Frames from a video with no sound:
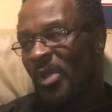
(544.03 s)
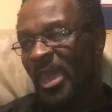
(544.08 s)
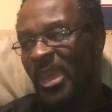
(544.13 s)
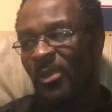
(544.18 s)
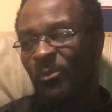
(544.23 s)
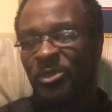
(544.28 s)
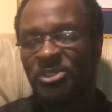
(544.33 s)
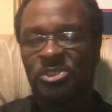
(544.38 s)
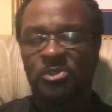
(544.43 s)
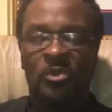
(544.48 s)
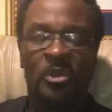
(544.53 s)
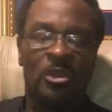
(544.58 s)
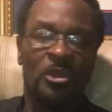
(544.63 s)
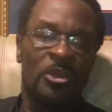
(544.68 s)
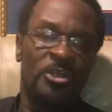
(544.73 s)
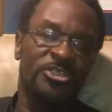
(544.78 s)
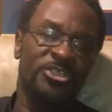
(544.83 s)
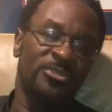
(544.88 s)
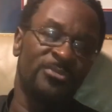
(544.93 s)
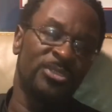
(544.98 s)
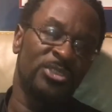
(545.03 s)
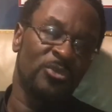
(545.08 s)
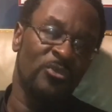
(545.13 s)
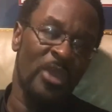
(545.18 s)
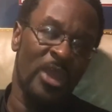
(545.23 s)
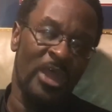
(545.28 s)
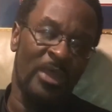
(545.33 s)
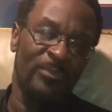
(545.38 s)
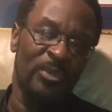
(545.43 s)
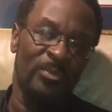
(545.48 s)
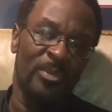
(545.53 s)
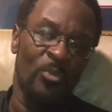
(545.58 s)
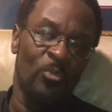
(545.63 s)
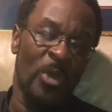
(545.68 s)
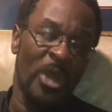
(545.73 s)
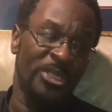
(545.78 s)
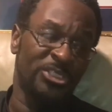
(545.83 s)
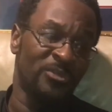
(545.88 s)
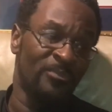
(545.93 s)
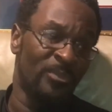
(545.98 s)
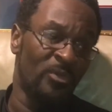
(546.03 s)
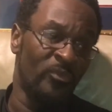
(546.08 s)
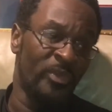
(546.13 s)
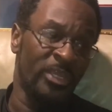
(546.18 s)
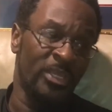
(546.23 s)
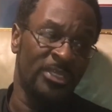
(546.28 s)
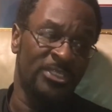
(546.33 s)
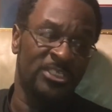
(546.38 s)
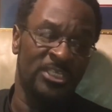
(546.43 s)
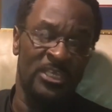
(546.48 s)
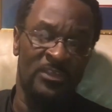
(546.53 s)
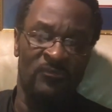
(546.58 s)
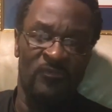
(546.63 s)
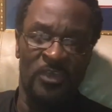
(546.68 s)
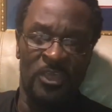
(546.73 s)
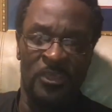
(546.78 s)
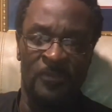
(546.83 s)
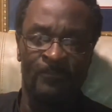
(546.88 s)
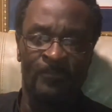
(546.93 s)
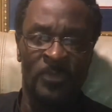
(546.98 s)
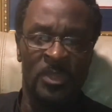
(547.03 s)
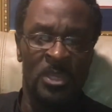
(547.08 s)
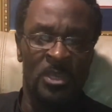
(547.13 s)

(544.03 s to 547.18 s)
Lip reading: like what you heard, subscribe. You've been watching Berean TV.